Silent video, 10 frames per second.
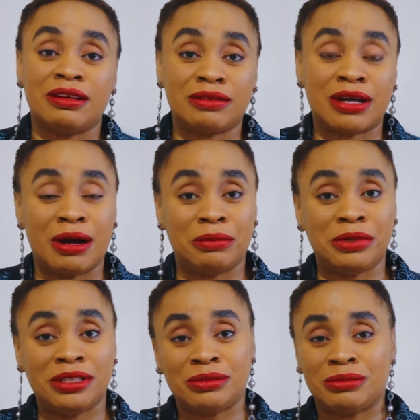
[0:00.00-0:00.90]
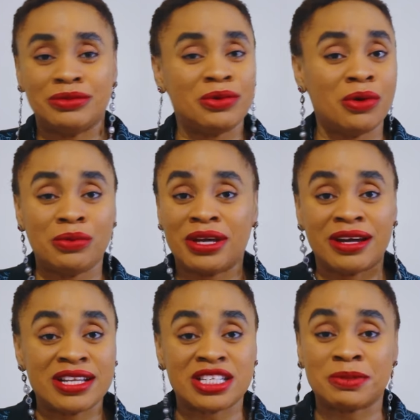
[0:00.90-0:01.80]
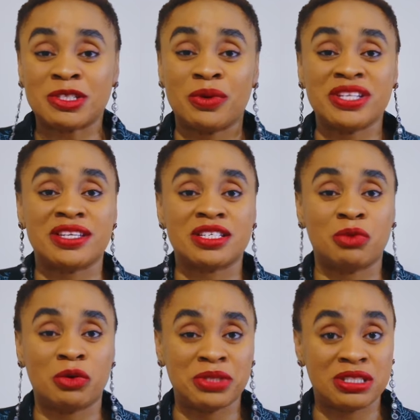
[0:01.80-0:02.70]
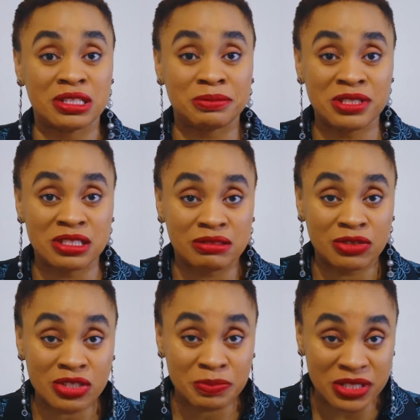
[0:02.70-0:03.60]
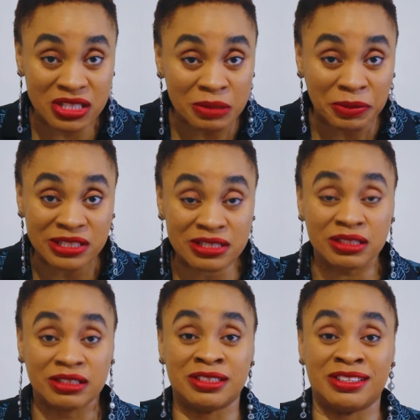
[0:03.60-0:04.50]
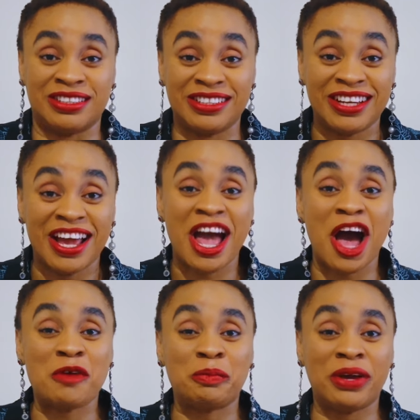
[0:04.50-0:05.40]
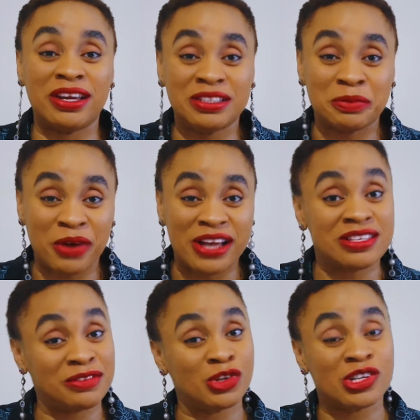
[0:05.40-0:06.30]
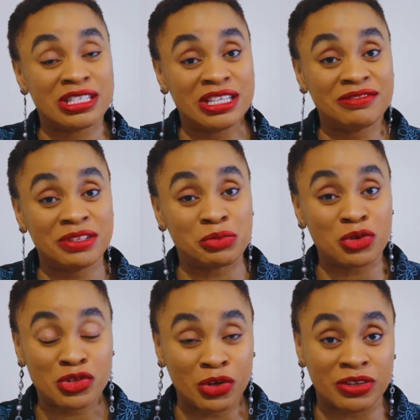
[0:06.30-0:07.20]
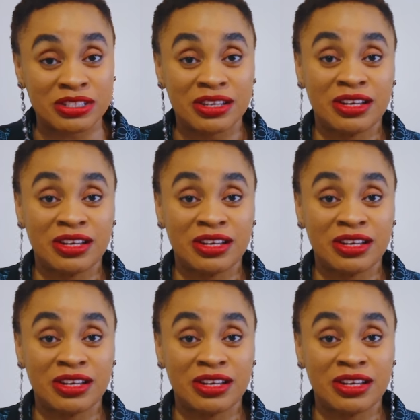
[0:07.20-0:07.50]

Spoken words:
can we do? No, we can't, especially when it's a small business. Please just pity the person and pay the price, if not, leave the product.